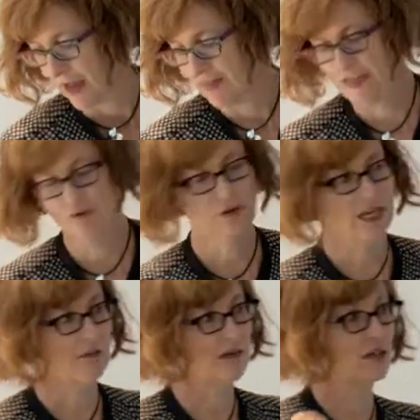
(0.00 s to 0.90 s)
And then if we
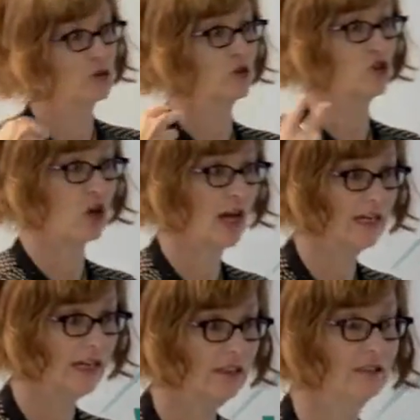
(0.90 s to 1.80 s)
come down to
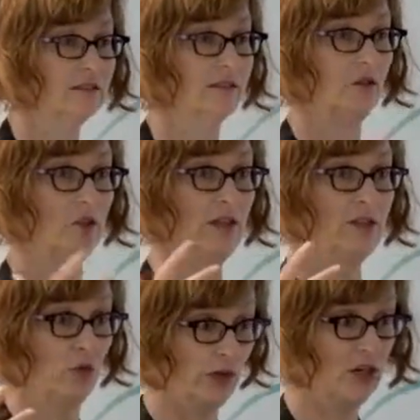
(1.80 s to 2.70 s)
Australia,
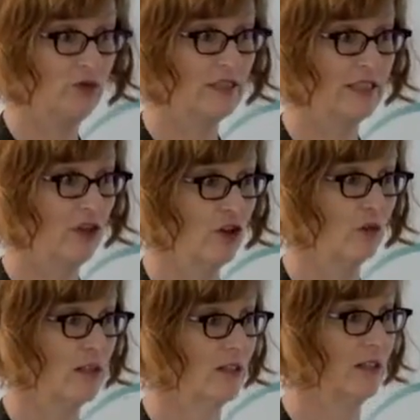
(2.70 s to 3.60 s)
we obviously know that
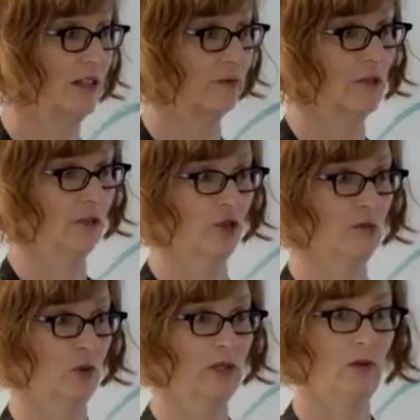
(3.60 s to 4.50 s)
we signed up to the
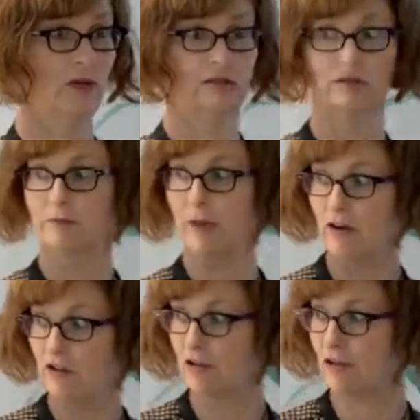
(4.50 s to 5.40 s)
COP21
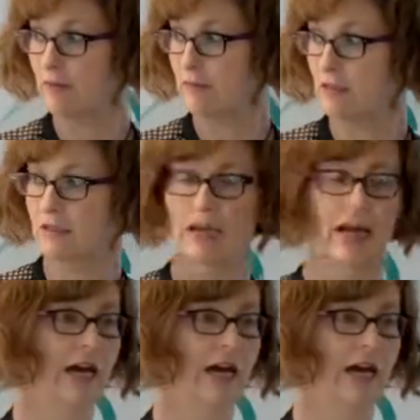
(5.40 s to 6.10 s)
Paris Agreement,